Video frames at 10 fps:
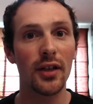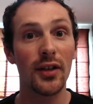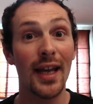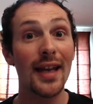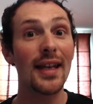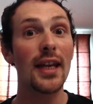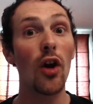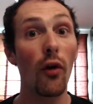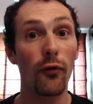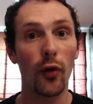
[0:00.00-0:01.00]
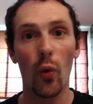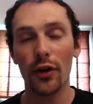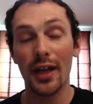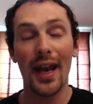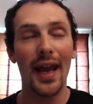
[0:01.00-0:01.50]
can they offer,
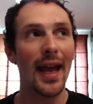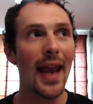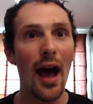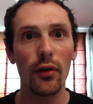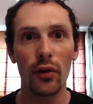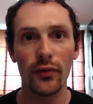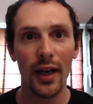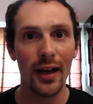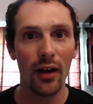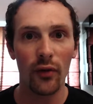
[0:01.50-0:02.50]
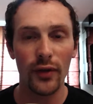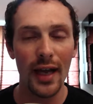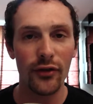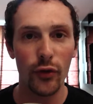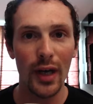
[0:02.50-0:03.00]
what can I get out of
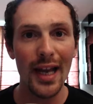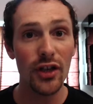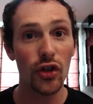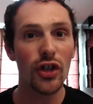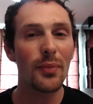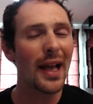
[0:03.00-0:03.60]
that relationship.